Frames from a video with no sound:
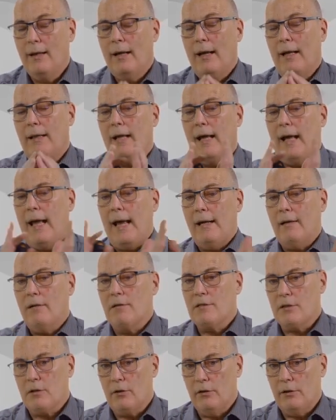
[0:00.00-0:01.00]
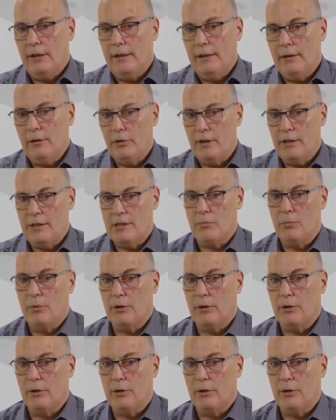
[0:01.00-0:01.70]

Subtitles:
and the angle is going to increase.